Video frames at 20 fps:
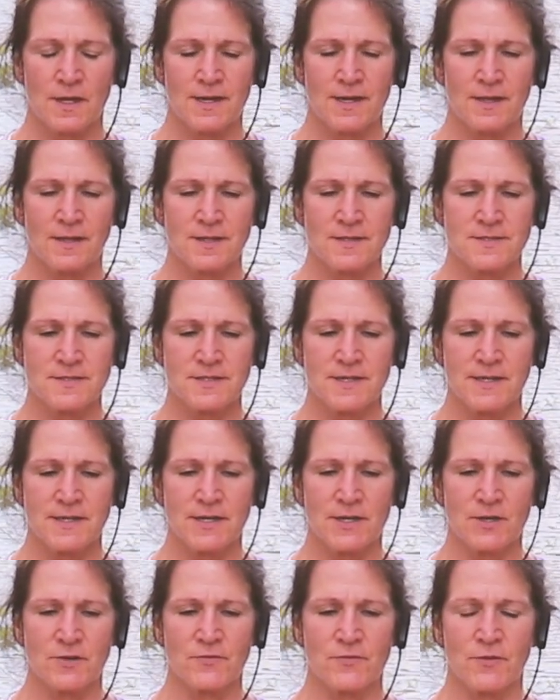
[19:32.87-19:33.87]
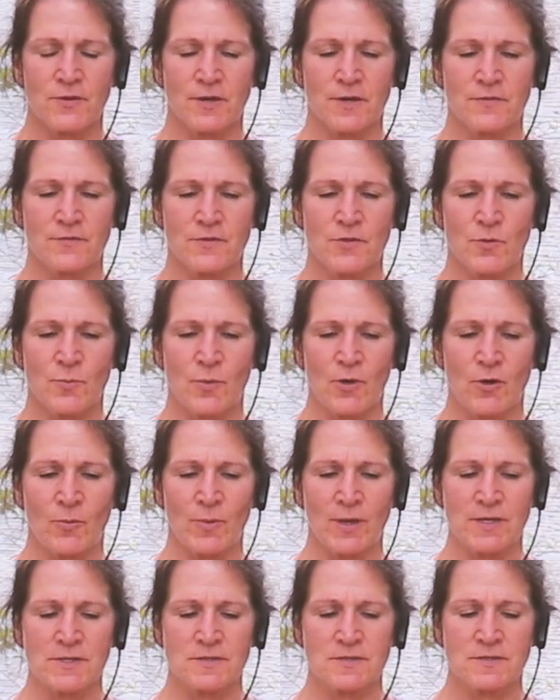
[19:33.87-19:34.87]
Now let's sit here for a few
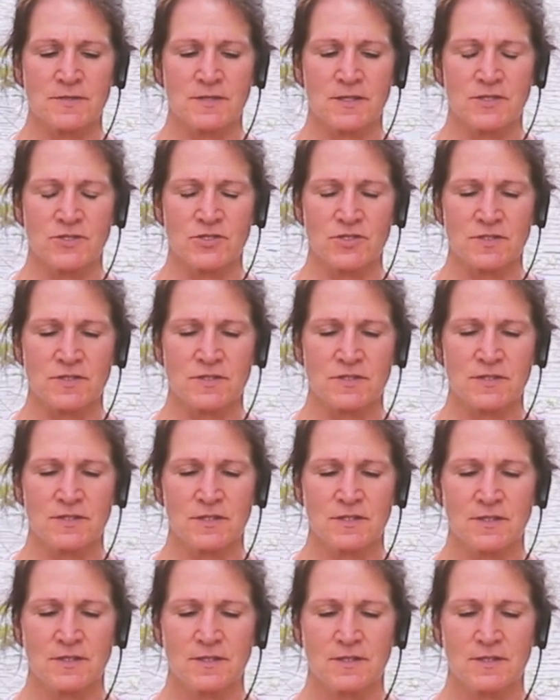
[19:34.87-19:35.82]
moments and just